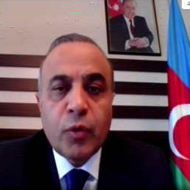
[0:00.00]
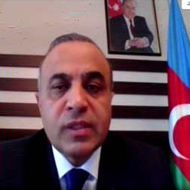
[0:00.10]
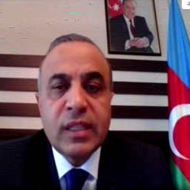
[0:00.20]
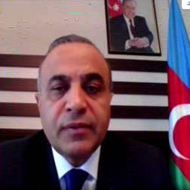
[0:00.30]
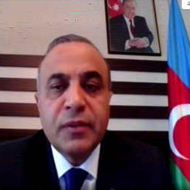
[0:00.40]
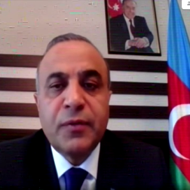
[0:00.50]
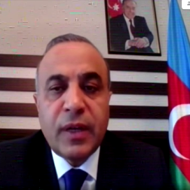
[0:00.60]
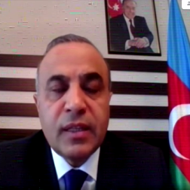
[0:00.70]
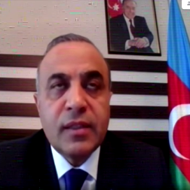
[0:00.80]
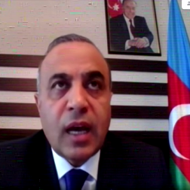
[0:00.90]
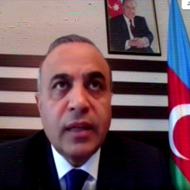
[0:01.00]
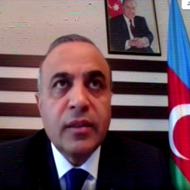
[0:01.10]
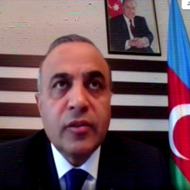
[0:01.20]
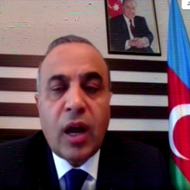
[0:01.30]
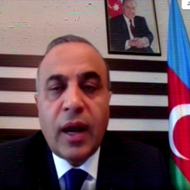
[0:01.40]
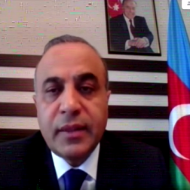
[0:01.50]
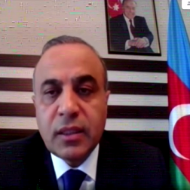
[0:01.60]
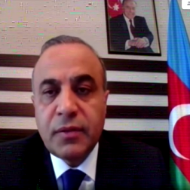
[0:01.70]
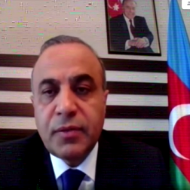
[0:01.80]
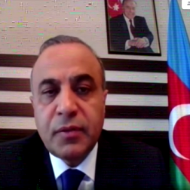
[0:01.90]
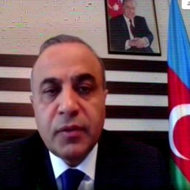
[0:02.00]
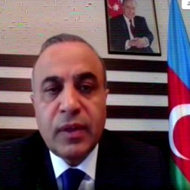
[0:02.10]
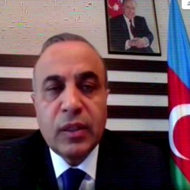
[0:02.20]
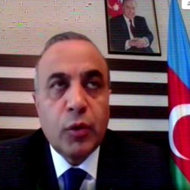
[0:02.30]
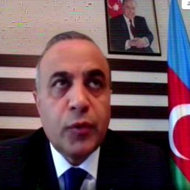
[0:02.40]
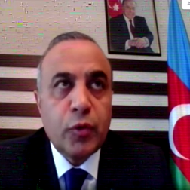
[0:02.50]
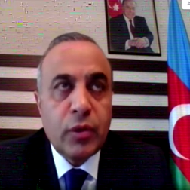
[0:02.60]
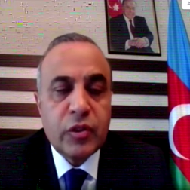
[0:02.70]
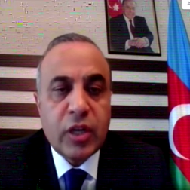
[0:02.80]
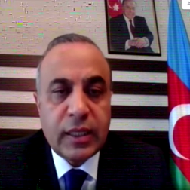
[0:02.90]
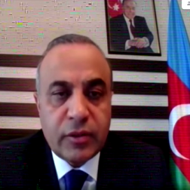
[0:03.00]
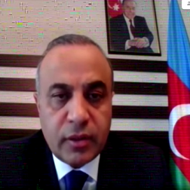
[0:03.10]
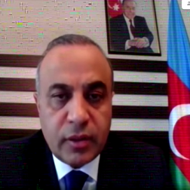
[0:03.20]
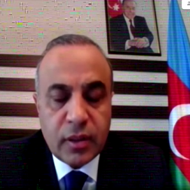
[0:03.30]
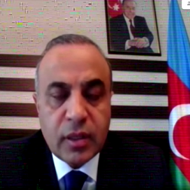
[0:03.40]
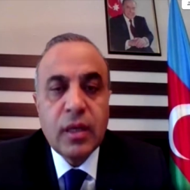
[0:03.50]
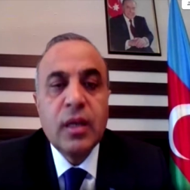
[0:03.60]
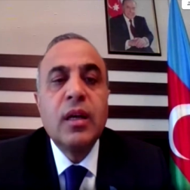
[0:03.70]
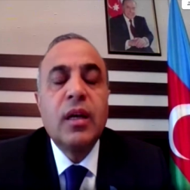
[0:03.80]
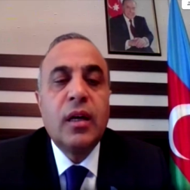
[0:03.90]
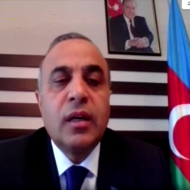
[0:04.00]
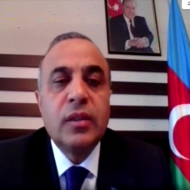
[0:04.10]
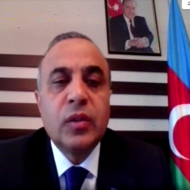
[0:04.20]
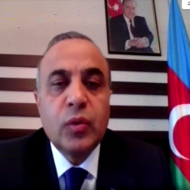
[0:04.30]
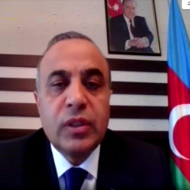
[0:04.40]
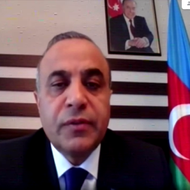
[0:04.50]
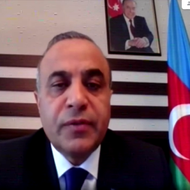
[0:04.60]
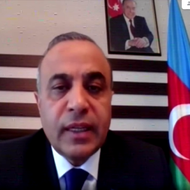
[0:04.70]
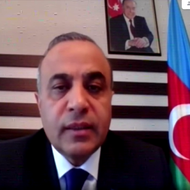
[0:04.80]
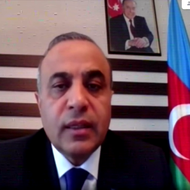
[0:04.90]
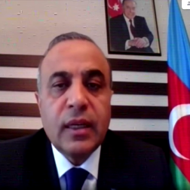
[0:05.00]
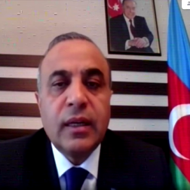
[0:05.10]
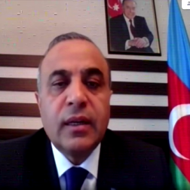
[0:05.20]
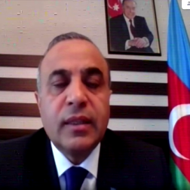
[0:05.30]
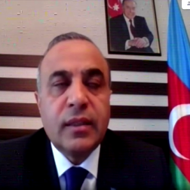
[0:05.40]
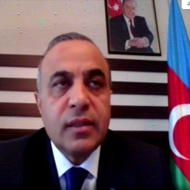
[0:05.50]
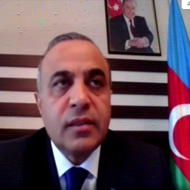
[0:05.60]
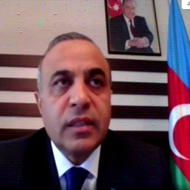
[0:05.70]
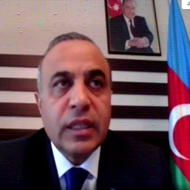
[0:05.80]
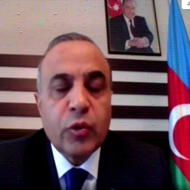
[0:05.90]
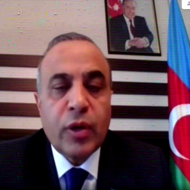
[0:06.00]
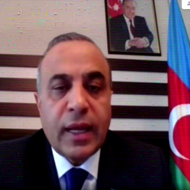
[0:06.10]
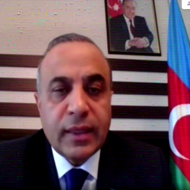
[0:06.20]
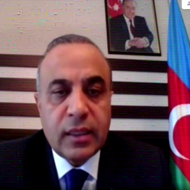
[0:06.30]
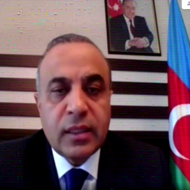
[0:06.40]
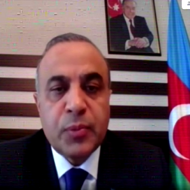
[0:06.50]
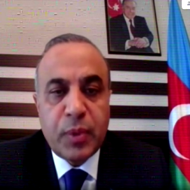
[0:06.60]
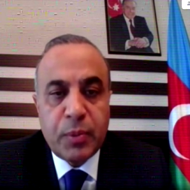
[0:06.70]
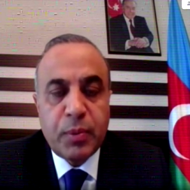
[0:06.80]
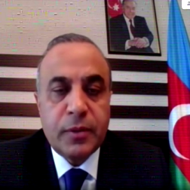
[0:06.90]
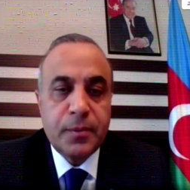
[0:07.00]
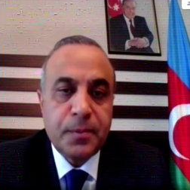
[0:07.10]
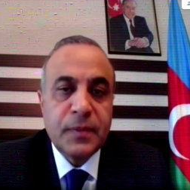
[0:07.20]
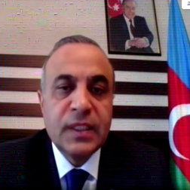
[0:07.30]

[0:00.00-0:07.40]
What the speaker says: for self-defense under the Article 51 of UN Charter to defend its territory and its people.